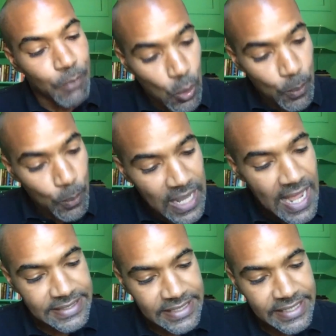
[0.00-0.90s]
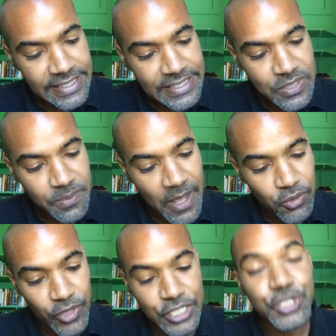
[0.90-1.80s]
mobilize ideas
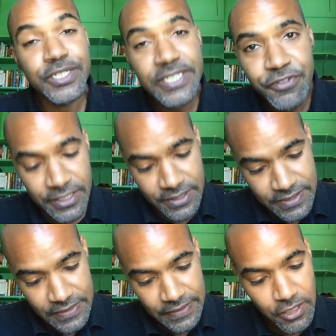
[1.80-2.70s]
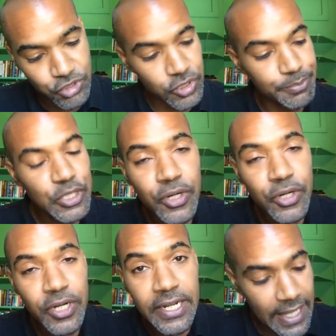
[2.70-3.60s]
about racial difference, cultural
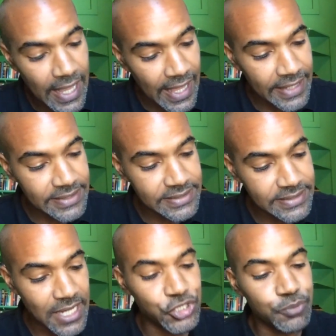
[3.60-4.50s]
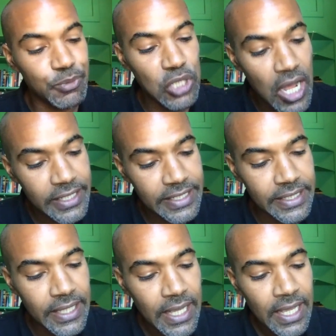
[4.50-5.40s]
purity, and national
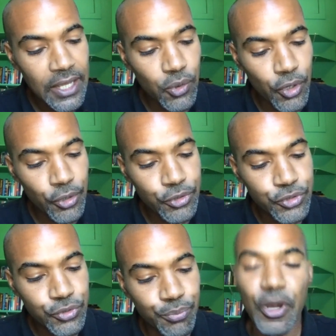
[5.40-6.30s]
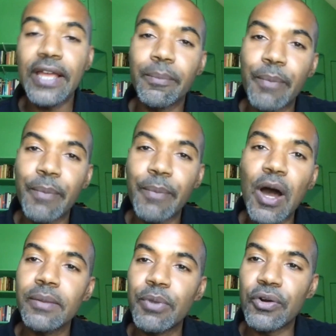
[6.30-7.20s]
belonging in order to break
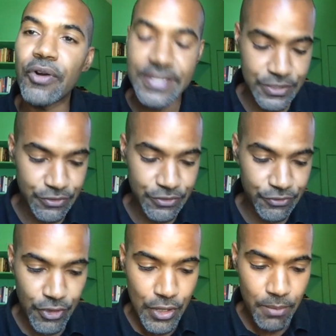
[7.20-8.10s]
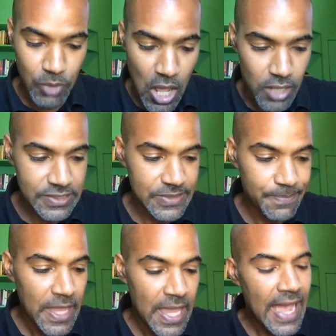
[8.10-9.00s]
apart progressive
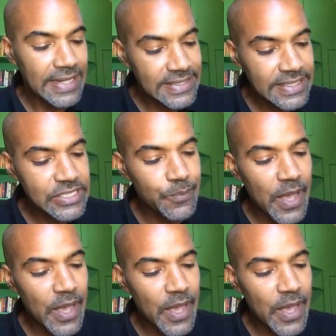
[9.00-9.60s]
blocs. Ideas